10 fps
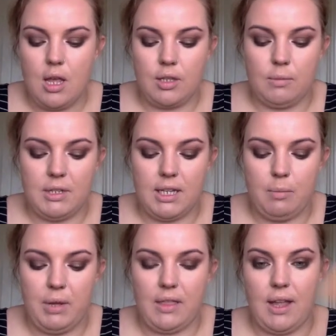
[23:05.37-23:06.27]
So I'm just going
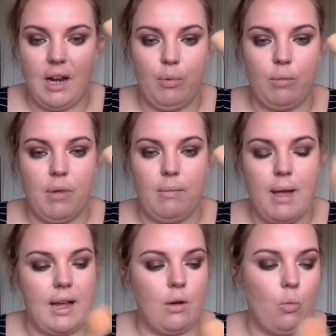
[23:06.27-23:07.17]
to pick that up on my
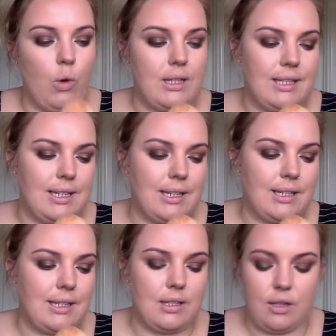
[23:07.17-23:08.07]
MAC
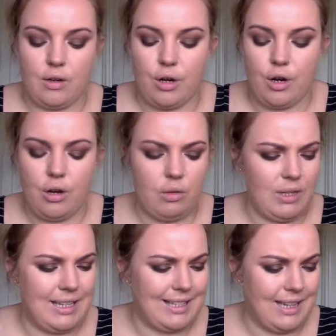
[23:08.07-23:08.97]
168 or
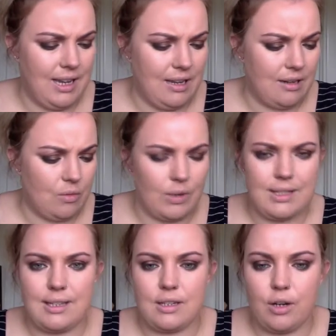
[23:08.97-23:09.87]
160
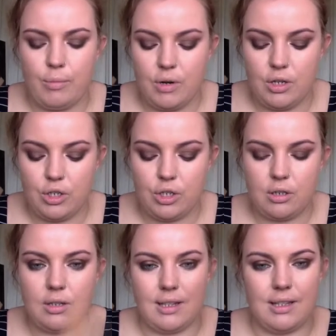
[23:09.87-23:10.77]
brush.
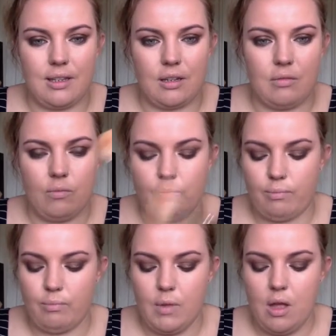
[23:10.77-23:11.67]
It's the
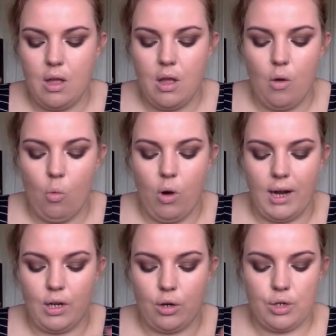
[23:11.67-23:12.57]

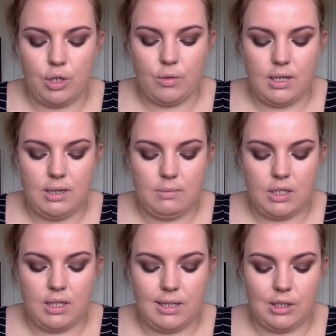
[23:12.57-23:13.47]
white contour. I'm
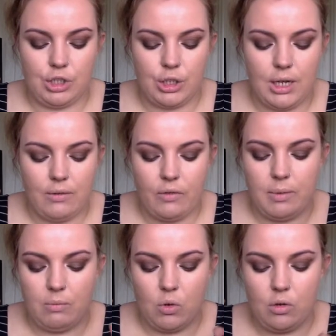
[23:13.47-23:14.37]
just going to shave off a
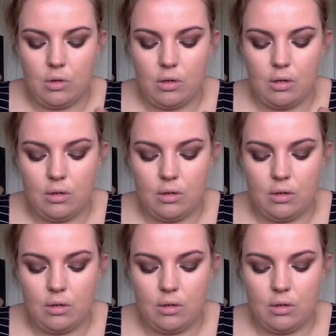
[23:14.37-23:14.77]
bit more.